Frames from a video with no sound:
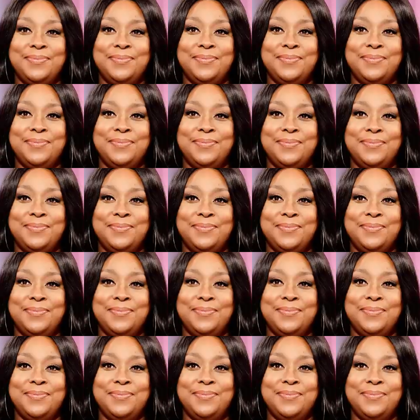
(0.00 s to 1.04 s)

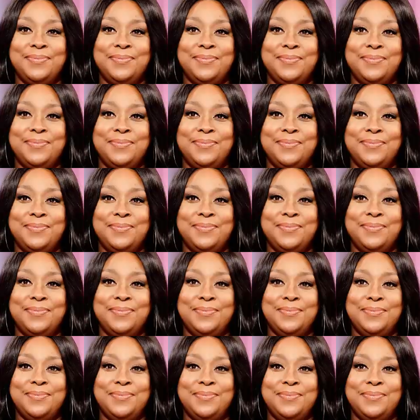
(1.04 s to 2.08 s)

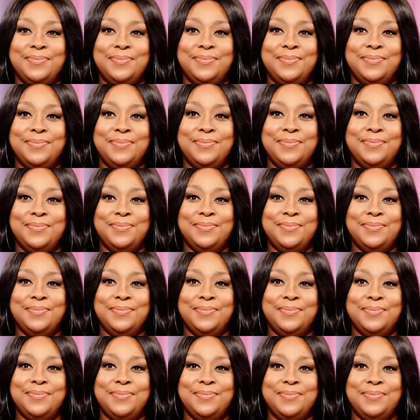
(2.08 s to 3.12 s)

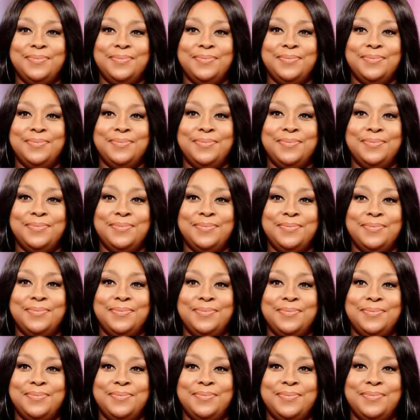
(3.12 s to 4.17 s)

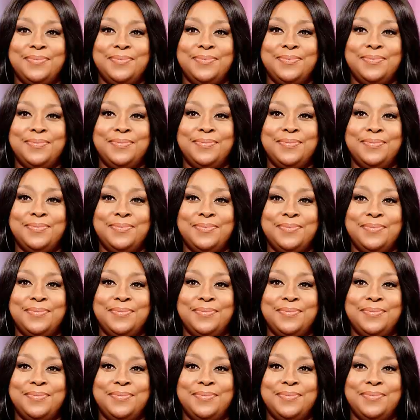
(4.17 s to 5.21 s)

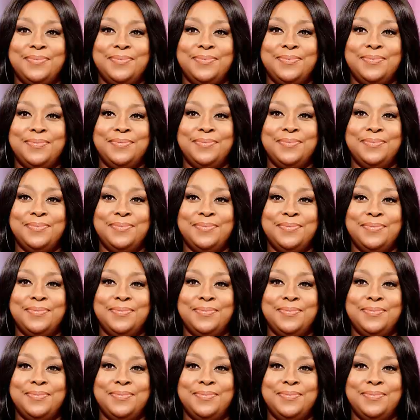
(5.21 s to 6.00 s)
[no speech]